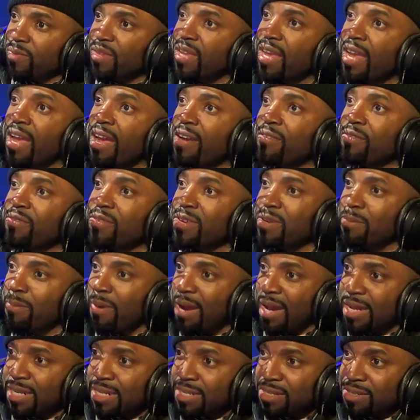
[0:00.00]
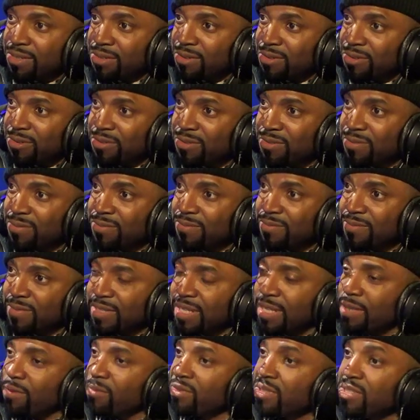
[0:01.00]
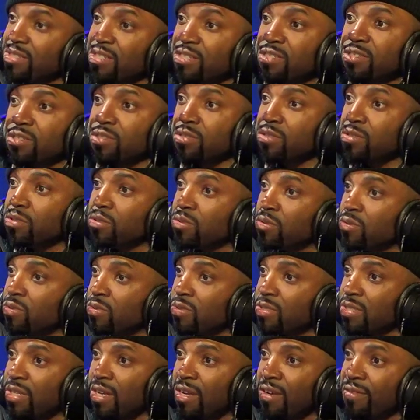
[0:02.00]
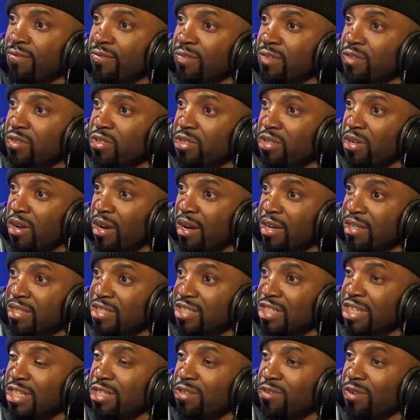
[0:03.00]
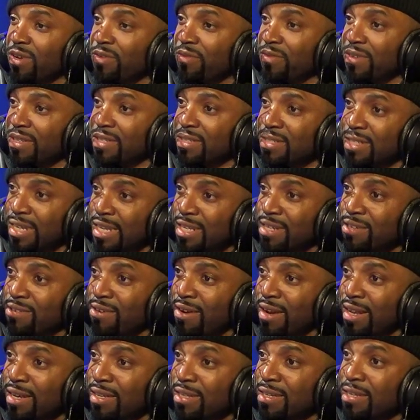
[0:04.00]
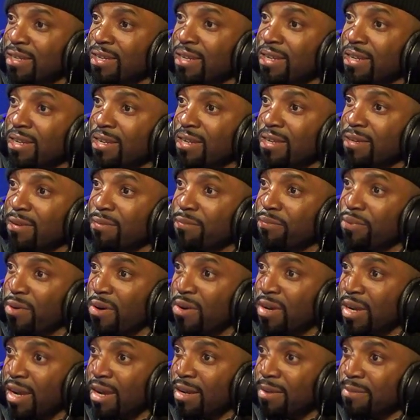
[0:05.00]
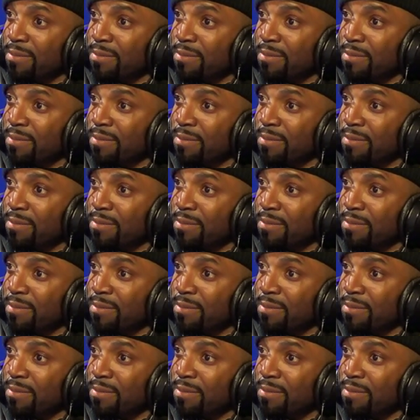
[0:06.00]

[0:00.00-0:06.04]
everybody knew. It was the news of New York. Gene Griffin, Teddy Riley broke up.